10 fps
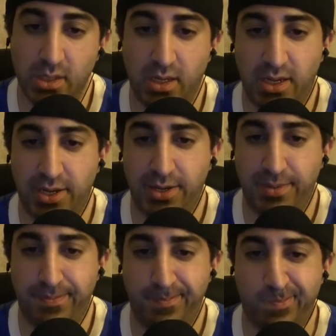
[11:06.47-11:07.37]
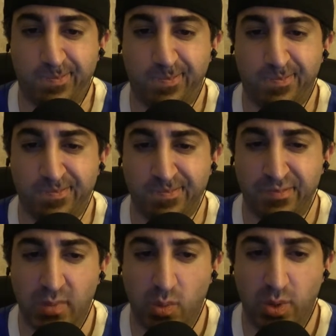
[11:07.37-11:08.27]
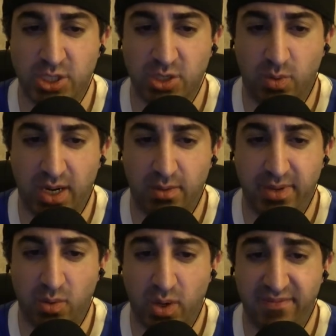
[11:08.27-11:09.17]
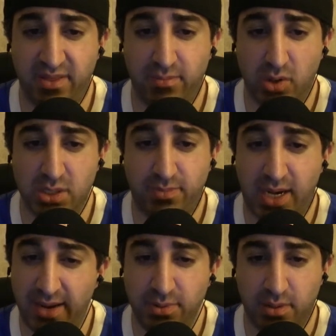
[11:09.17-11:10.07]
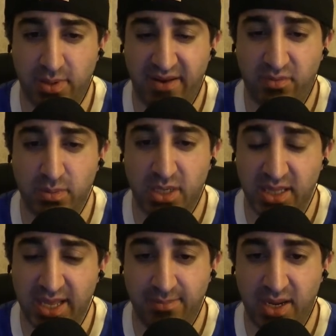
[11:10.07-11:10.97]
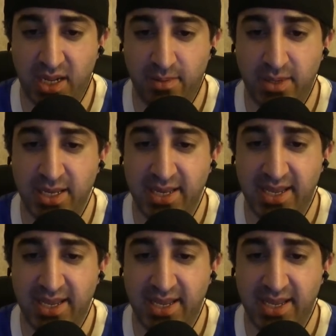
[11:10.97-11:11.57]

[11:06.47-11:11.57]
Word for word: Um, which, while being one of the most popular platforms on that medium,